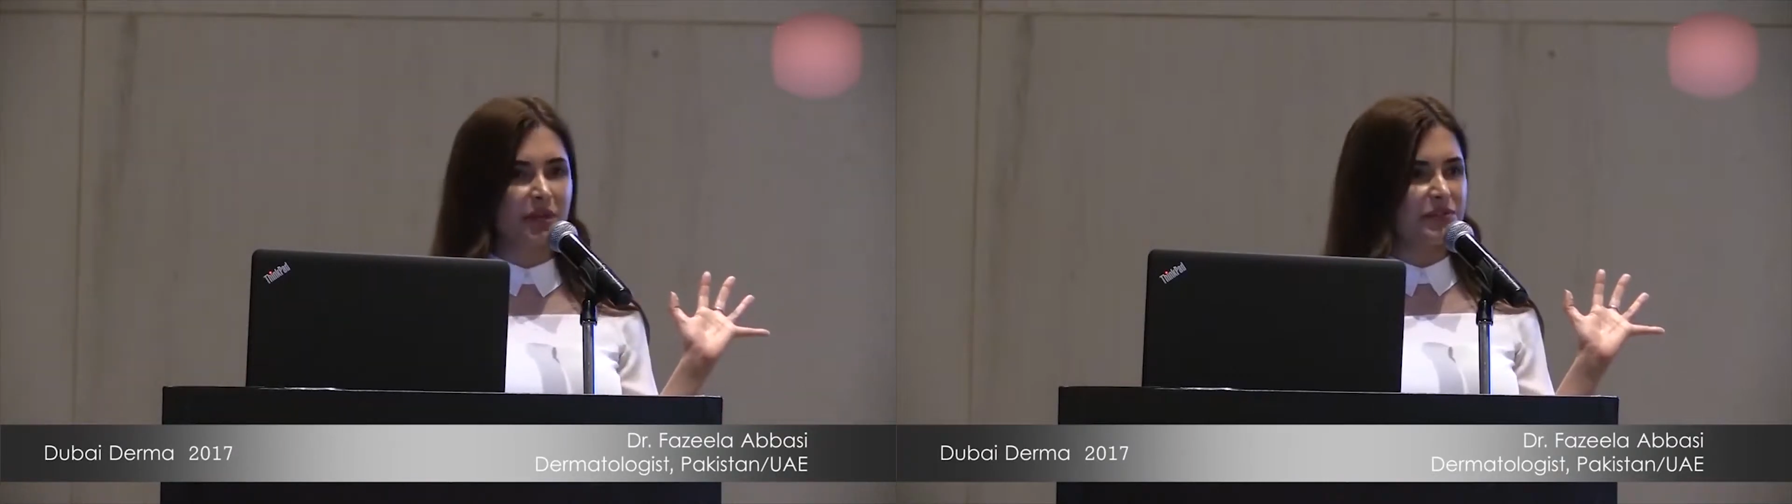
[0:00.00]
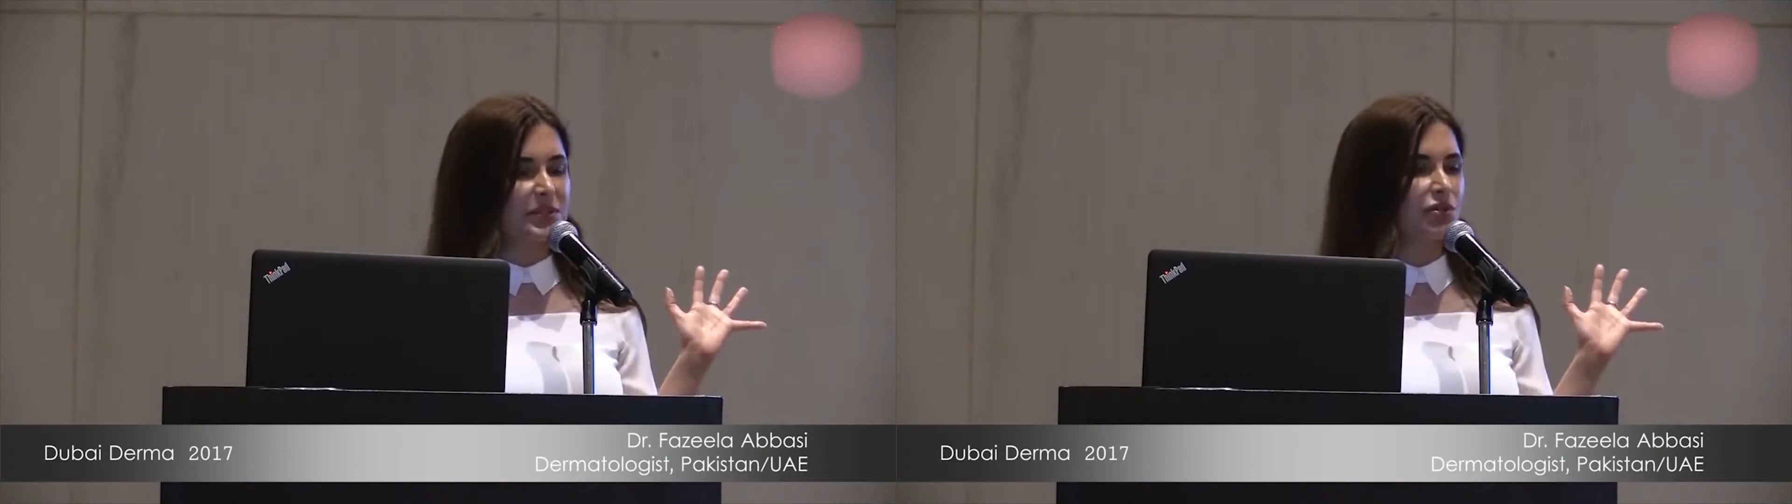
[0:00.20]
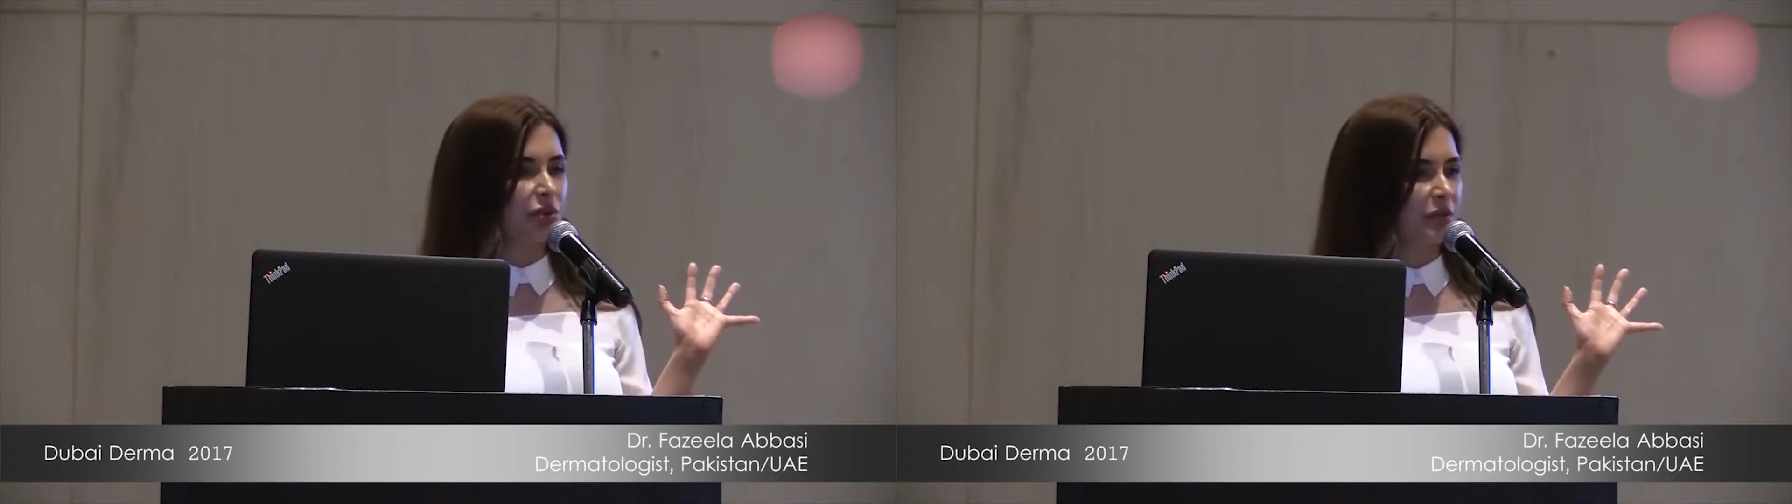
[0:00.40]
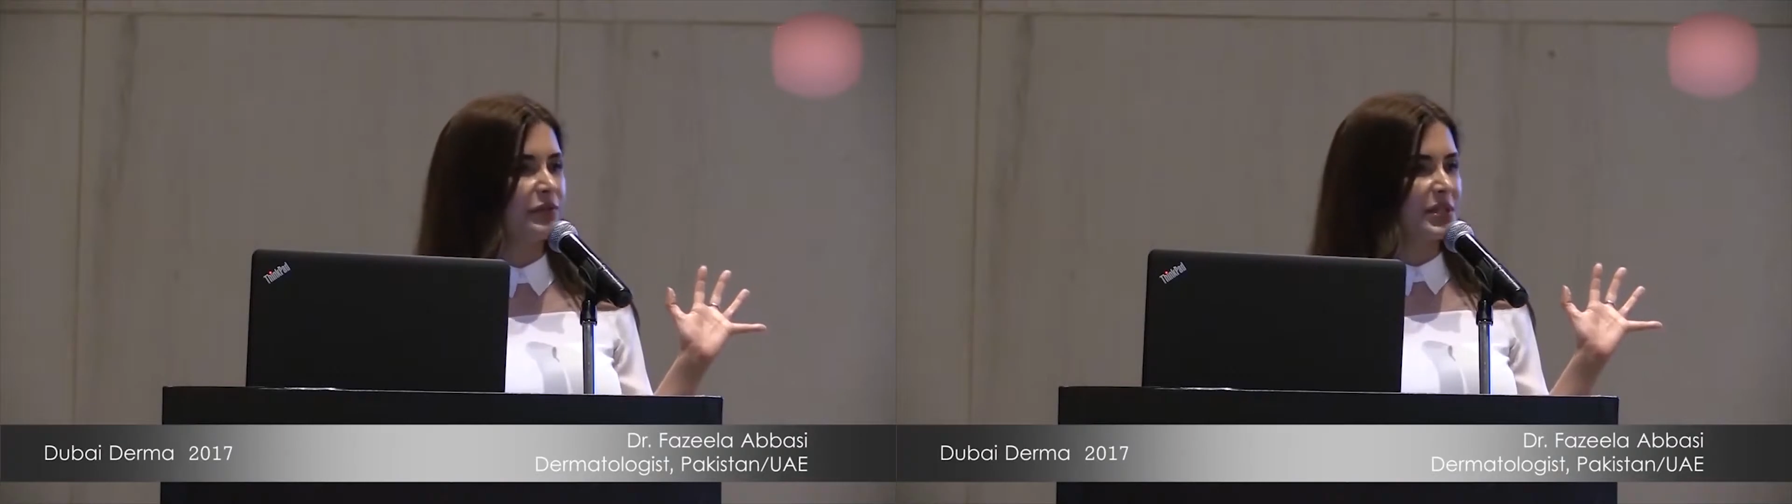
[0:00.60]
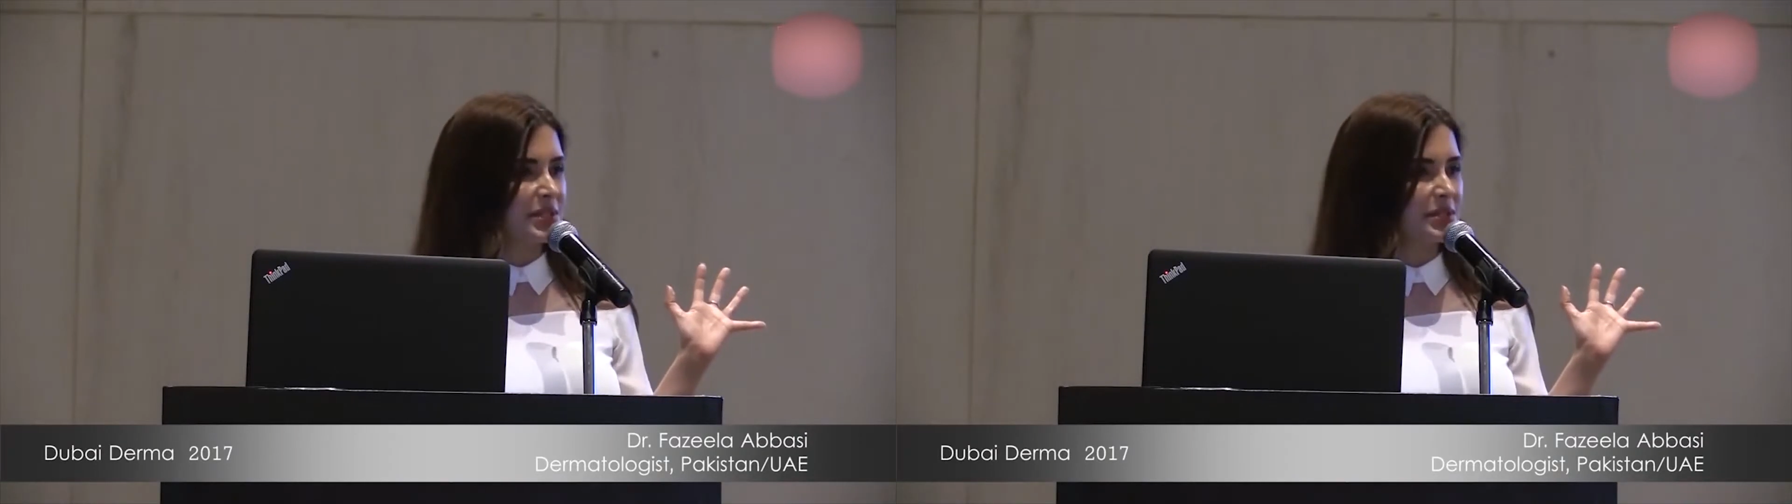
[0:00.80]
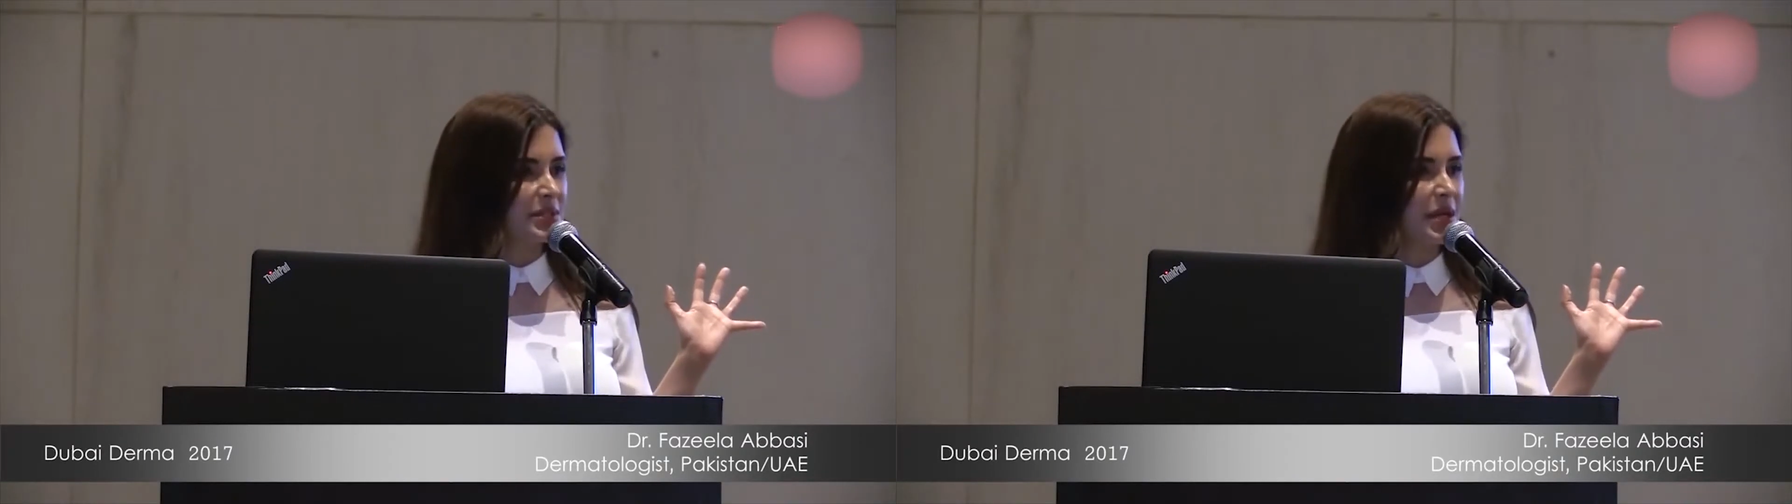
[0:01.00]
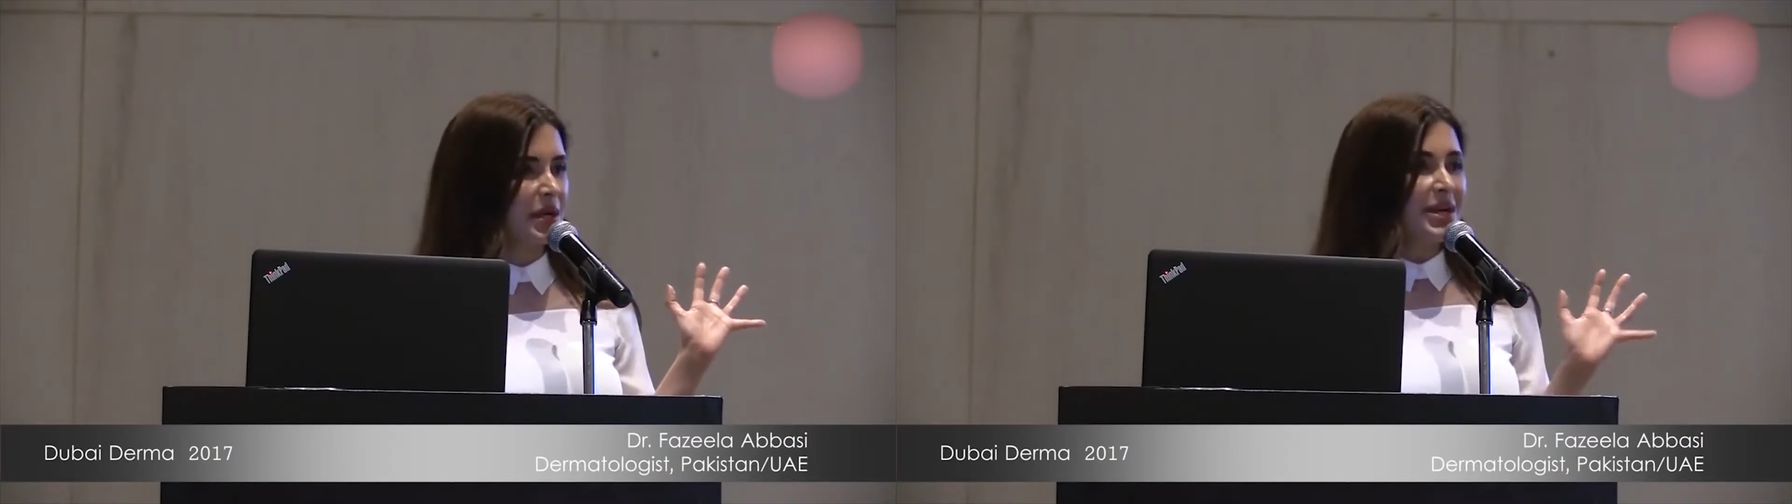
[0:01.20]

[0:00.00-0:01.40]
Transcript: deficit on their faces.